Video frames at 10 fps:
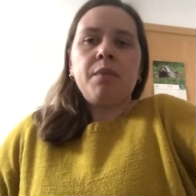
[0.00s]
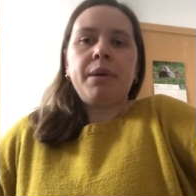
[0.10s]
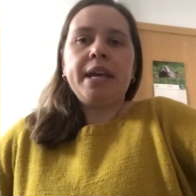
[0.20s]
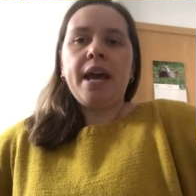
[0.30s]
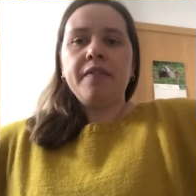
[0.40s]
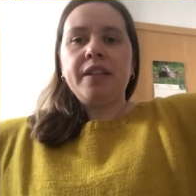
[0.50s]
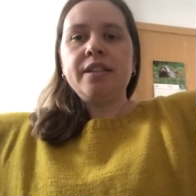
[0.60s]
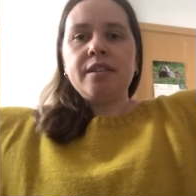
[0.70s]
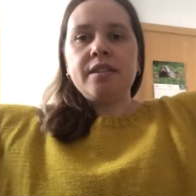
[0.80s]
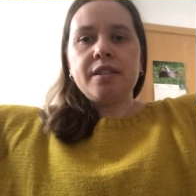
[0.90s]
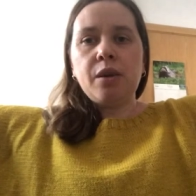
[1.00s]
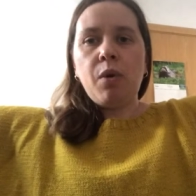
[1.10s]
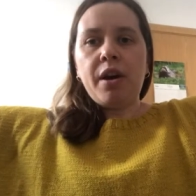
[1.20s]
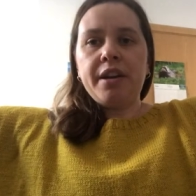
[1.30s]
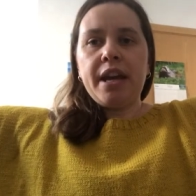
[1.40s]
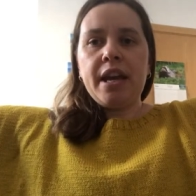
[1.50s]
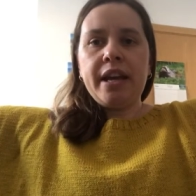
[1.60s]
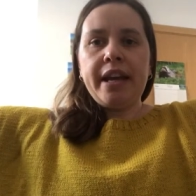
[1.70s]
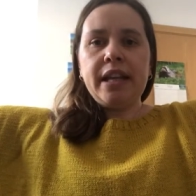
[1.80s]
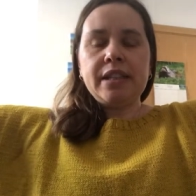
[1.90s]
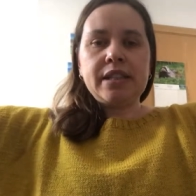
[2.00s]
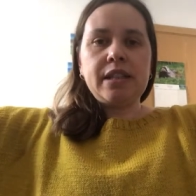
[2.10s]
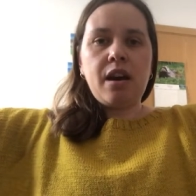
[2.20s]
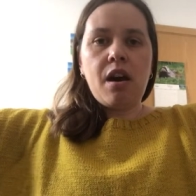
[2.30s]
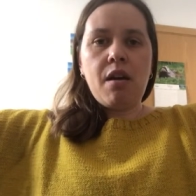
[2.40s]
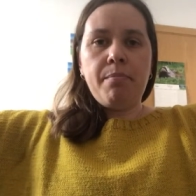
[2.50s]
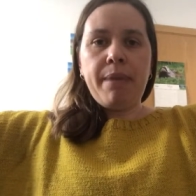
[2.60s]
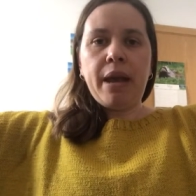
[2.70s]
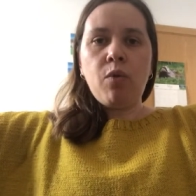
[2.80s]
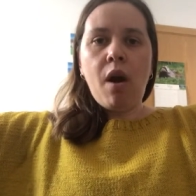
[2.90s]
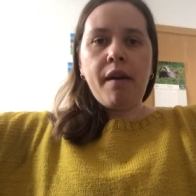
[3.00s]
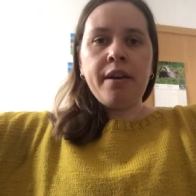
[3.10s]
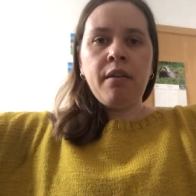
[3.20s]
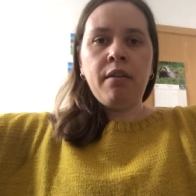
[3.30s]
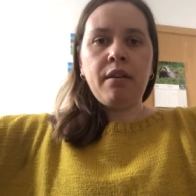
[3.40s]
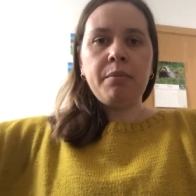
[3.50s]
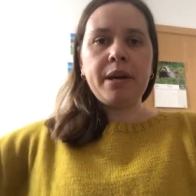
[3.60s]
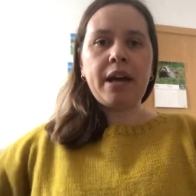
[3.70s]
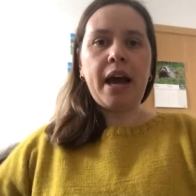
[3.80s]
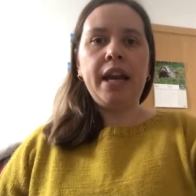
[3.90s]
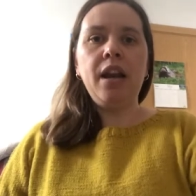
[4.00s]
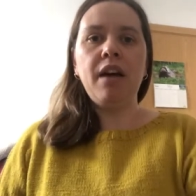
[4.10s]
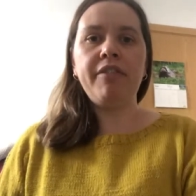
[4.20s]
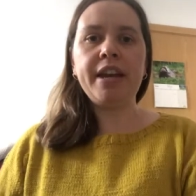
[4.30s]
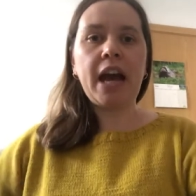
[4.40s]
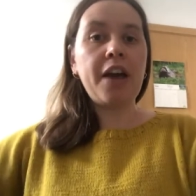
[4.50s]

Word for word: But yeah, this is the c one e it's a big one, but I love it.